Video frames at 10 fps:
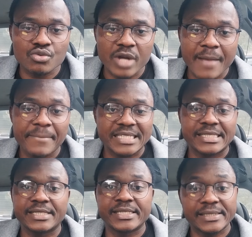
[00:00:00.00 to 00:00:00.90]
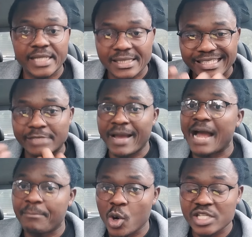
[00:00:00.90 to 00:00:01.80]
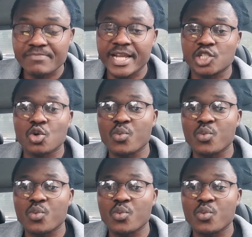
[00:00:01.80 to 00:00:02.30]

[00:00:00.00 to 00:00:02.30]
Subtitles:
to embassy these days is by appointment.